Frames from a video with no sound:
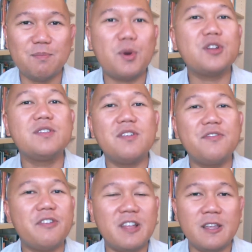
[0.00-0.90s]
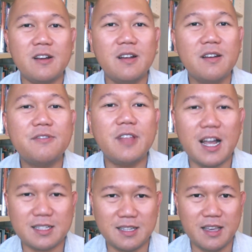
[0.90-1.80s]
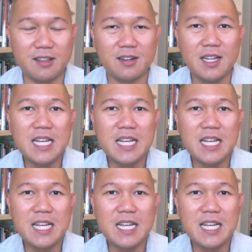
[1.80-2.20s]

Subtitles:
Birds of a feather flock together.